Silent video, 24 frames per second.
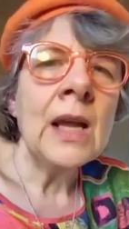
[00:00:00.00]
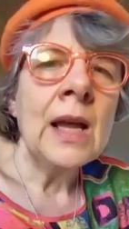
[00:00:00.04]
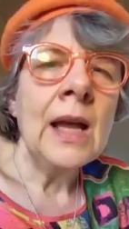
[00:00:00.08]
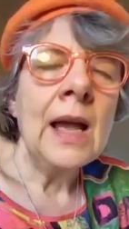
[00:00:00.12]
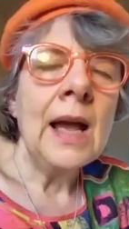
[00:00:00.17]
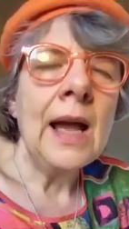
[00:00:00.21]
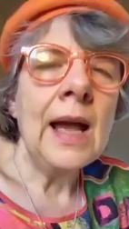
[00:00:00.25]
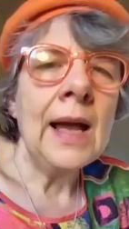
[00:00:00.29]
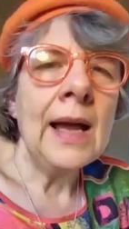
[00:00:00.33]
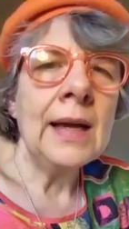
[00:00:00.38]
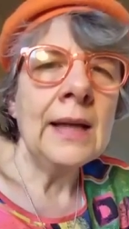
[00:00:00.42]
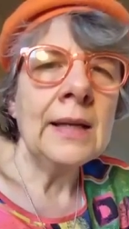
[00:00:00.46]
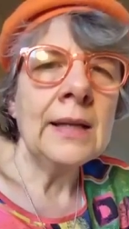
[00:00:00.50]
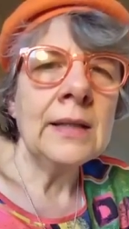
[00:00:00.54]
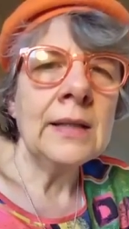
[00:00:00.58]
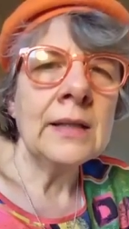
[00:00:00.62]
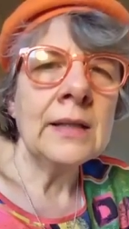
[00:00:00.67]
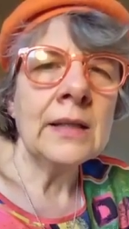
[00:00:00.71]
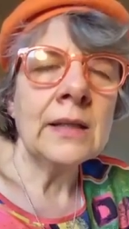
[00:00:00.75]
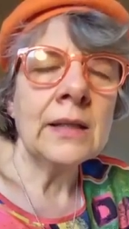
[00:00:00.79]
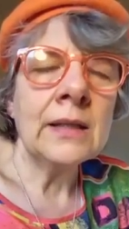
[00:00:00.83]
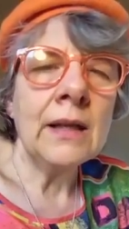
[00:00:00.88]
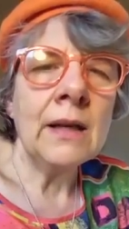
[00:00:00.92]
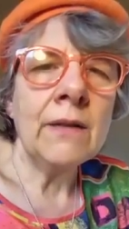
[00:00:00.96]

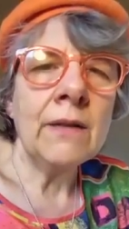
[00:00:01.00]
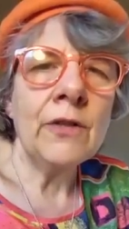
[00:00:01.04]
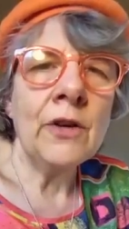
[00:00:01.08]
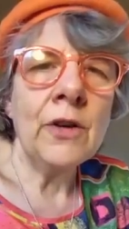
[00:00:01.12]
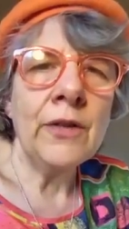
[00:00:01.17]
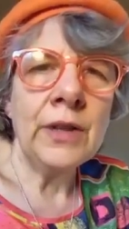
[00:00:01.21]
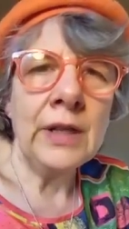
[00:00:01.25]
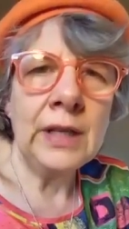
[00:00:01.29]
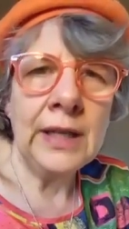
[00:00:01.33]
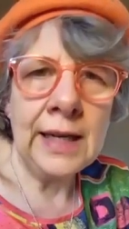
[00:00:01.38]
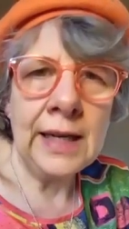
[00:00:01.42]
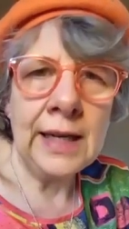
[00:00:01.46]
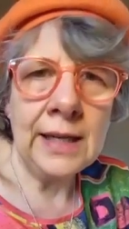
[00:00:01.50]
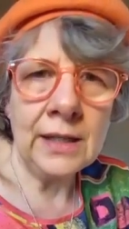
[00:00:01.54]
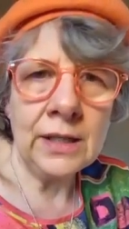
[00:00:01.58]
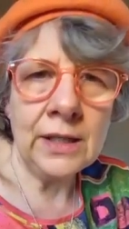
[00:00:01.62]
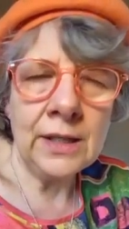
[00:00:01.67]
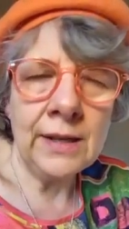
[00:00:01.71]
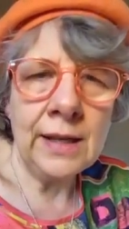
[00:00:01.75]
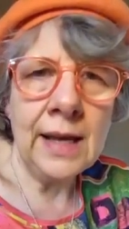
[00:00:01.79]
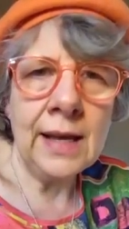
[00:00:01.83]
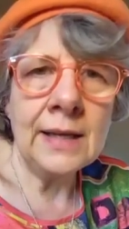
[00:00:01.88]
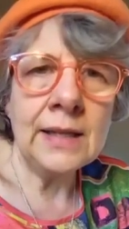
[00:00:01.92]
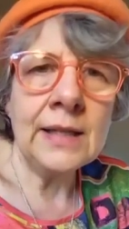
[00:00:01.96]
And I've got the link
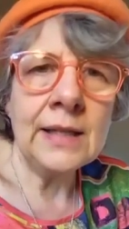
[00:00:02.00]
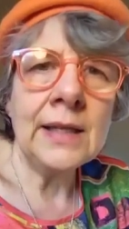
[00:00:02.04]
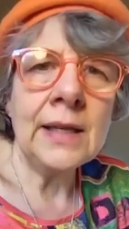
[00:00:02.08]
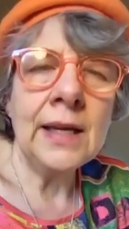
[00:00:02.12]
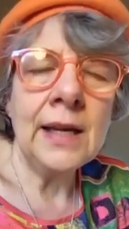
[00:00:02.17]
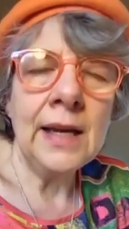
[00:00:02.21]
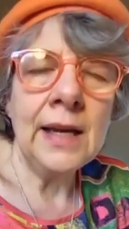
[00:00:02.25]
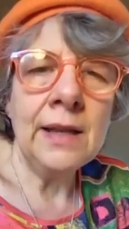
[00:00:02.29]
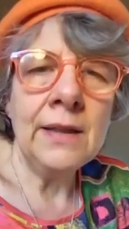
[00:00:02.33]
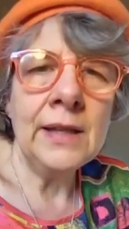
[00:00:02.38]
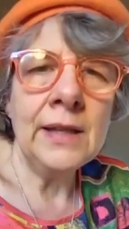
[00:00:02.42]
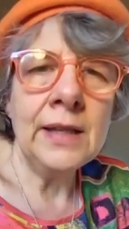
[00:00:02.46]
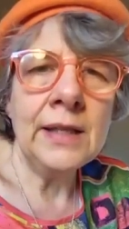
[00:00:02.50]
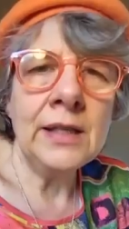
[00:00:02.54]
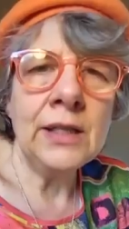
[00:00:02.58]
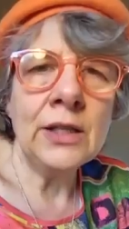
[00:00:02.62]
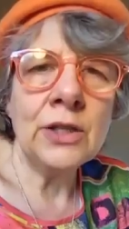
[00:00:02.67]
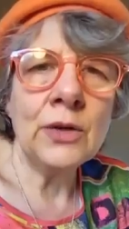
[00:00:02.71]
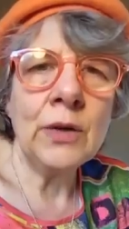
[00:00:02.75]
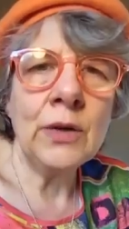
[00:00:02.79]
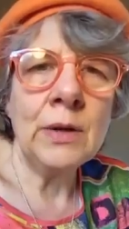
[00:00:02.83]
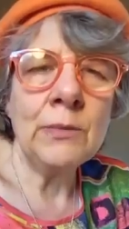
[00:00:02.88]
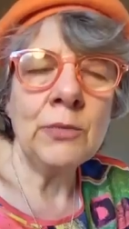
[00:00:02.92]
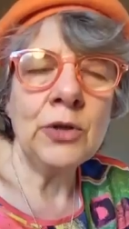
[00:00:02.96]
to that in the
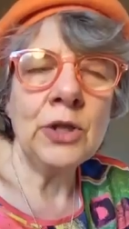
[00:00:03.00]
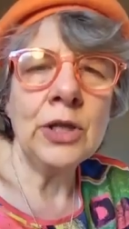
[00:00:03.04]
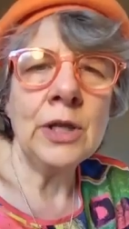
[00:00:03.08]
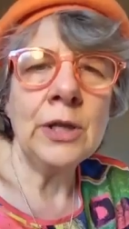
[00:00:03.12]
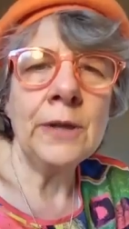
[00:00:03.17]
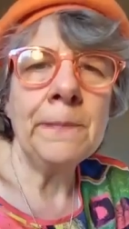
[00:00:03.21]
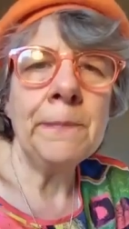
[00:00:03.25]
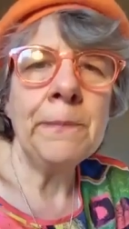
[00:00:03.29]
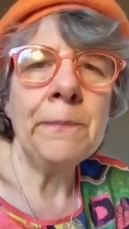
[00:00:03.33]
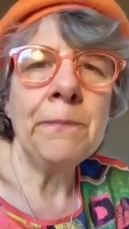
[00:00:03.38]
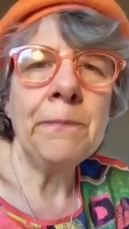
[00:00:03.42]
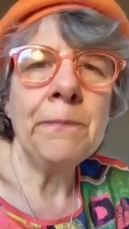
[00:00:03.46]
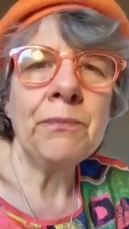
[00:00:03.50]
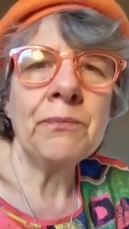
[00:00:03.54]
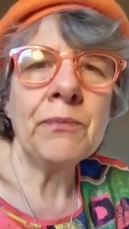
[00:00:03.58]
description.